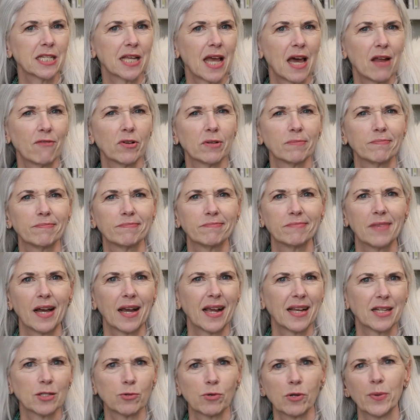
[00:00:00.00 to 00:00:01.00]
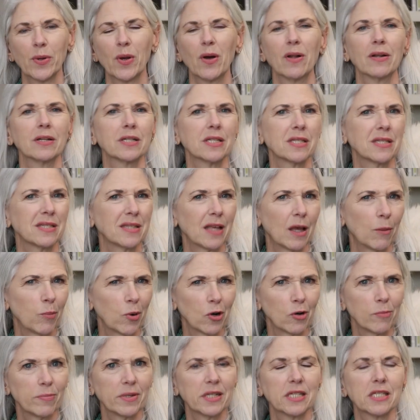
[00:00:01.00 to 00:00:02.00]
It's kind of a, I guess we would call it a
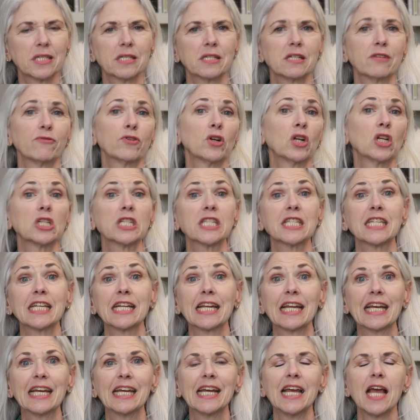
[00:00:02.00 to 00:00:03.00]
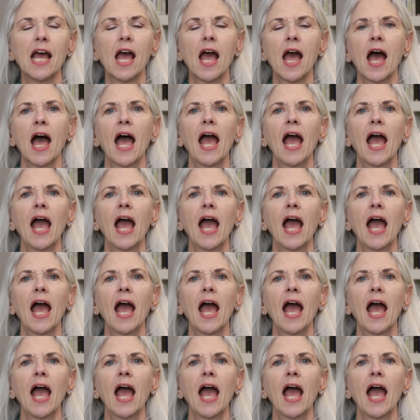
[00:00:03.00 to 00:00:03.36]
suburb, but it's a different little city.